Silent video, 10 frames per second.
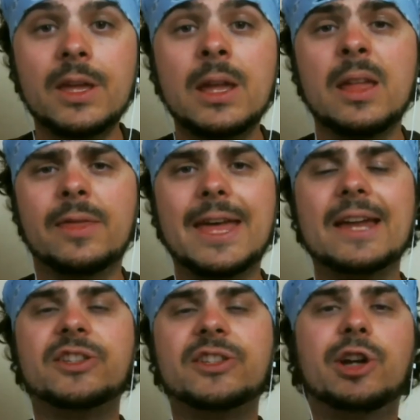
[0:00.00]
that
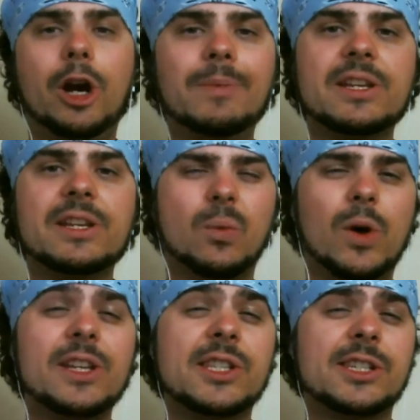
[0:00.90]
determines
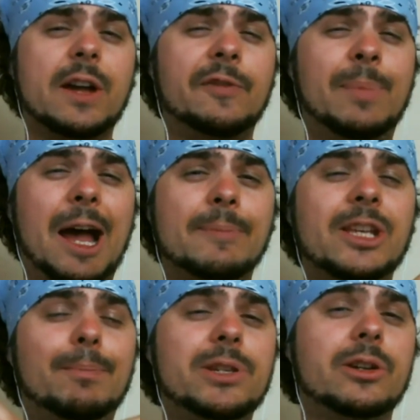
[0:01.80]
what stuff pops up
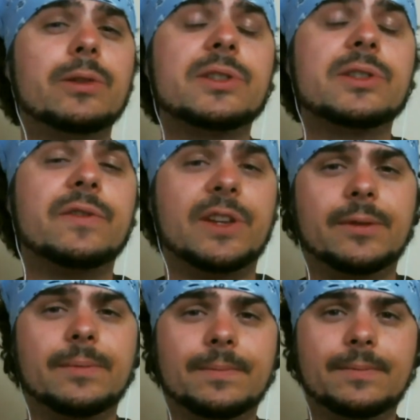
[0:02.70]
in your news
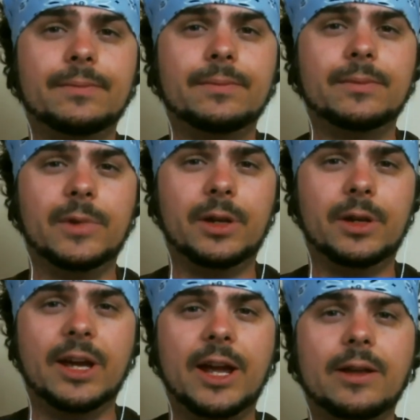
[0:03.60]
feed.
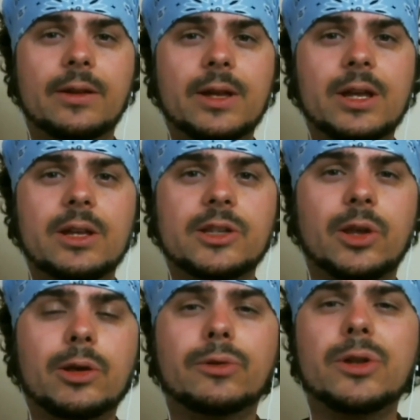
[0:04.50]
Okay?
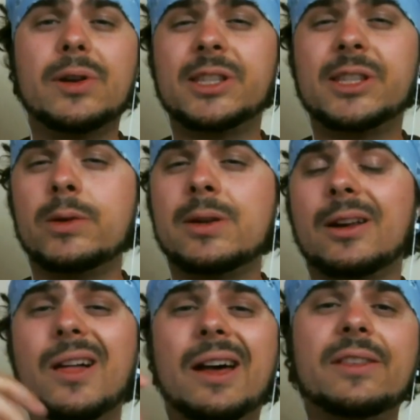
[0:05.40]
So you'll notice that you get
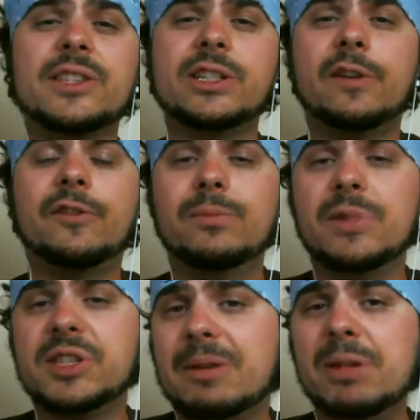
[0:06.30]
a lot of the stuff from the
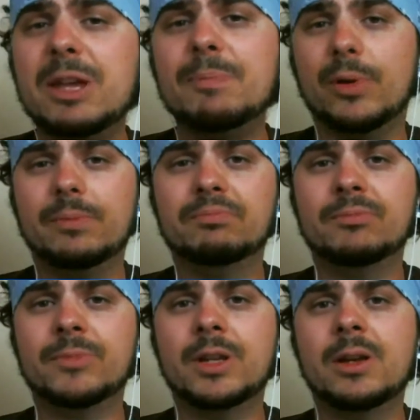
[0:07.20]
same people.
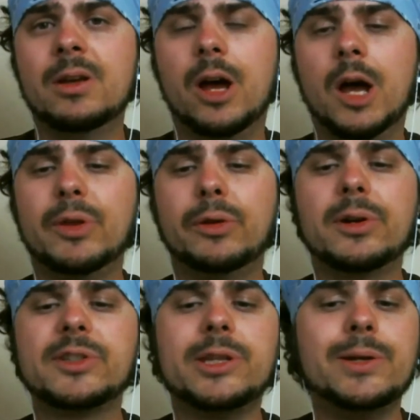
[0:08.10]
You'll
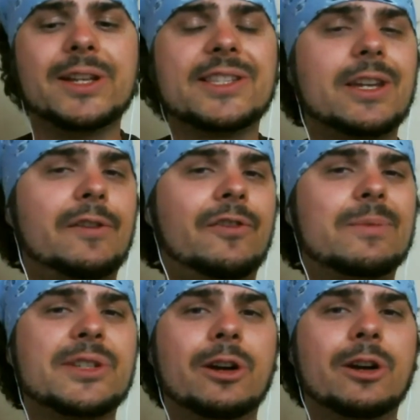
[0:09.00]
notice that you get stuff
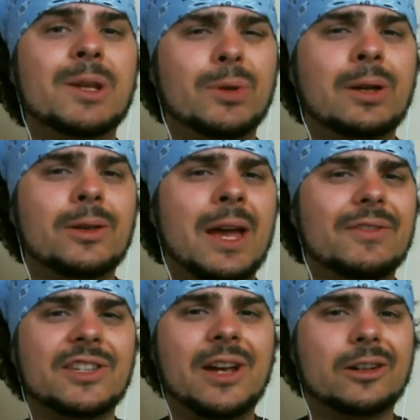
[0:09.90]
from certain people you
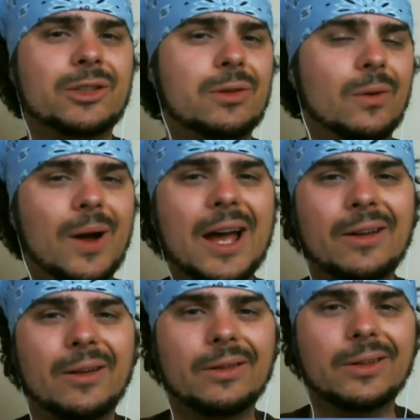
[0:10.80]
haven't talked to in a
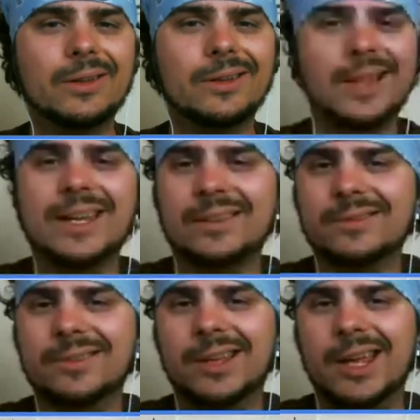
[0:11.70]
while,
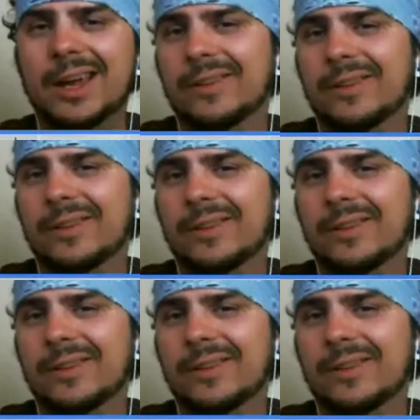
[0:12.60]
like every
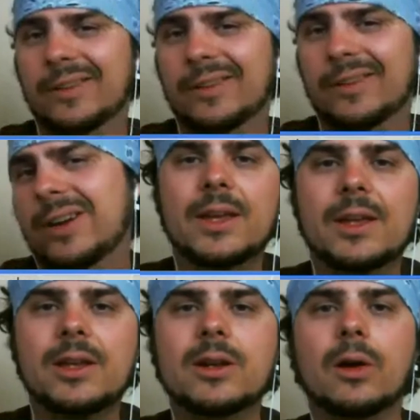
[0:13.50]
once in a while.
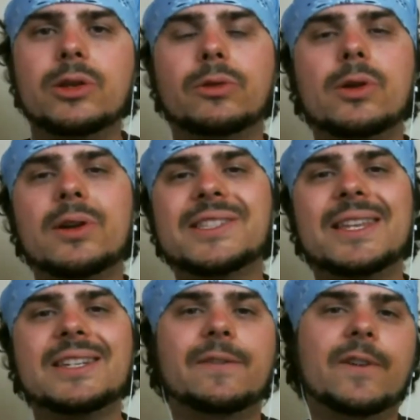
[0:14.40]
You know, you'll notice
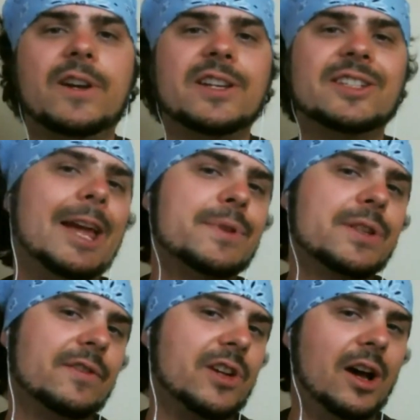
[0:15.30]
that different
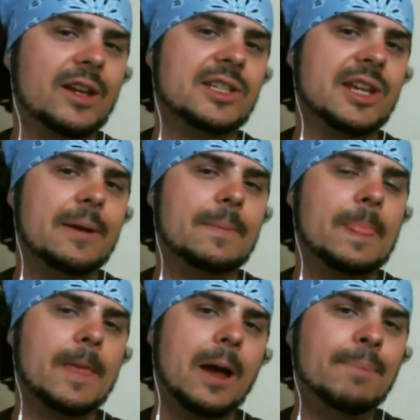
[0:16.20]
types of content
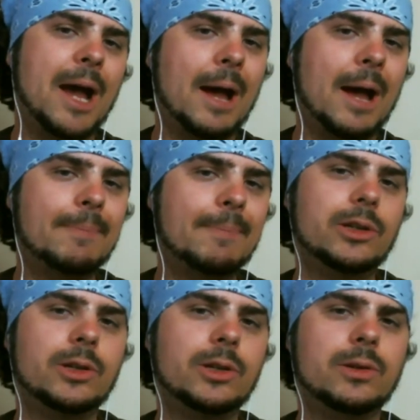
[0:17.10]
pop up in your
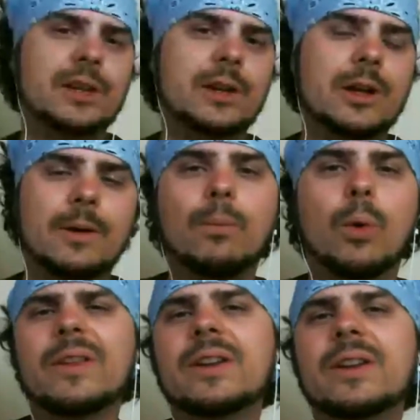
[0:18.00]
newsfeed
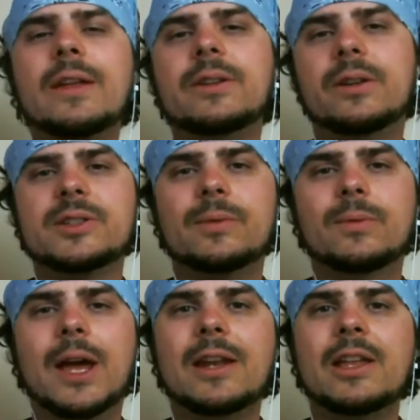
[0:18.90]
more than others,
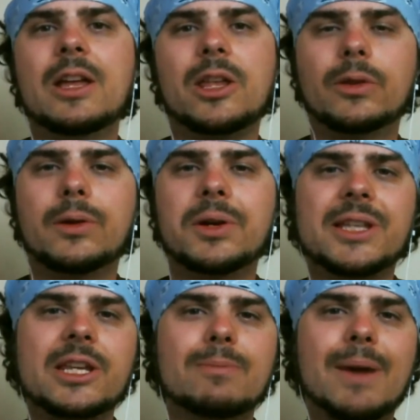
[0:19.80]
right? You'll notice
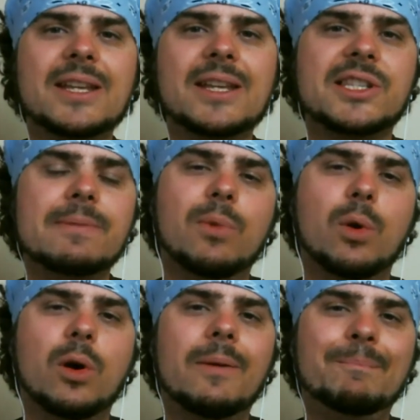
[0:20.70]
that you might see
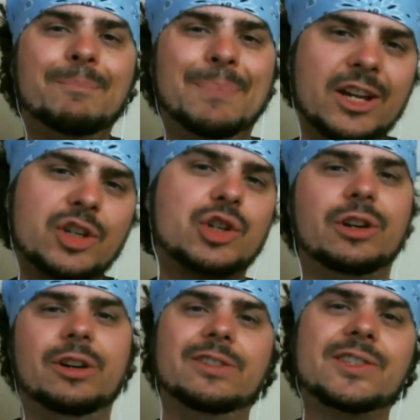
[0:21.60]
more
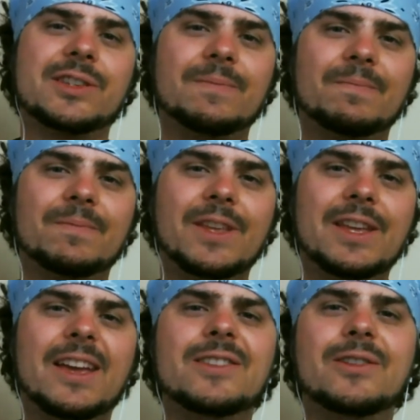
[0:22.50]
pictures
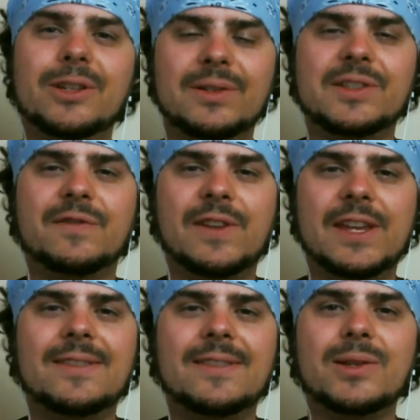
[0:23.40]
in your
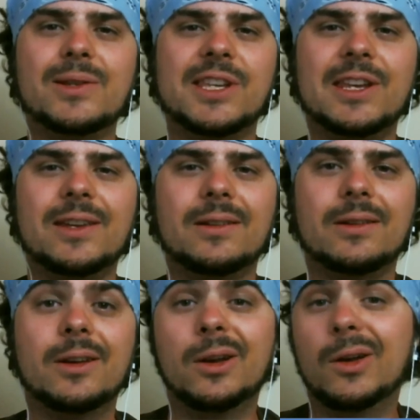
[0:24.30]
newsfeed than you see
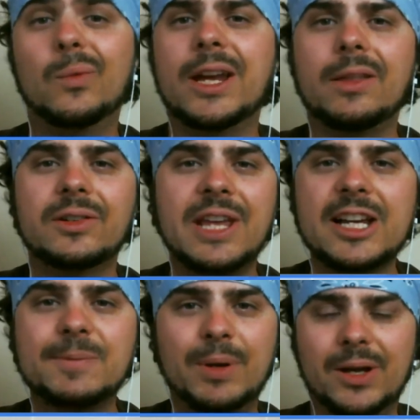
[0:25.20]
regular
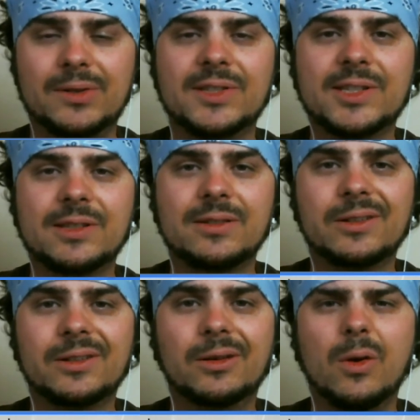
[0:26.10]
text posts
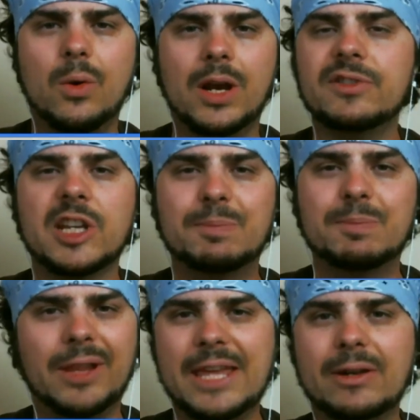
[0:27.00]
or even just
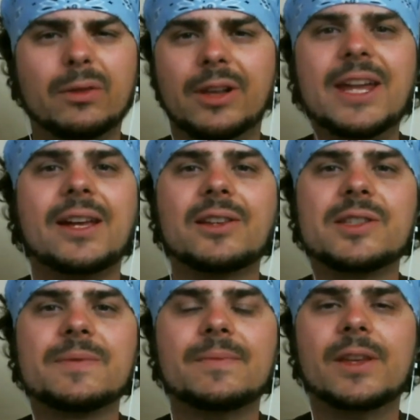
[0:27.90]
plain old links,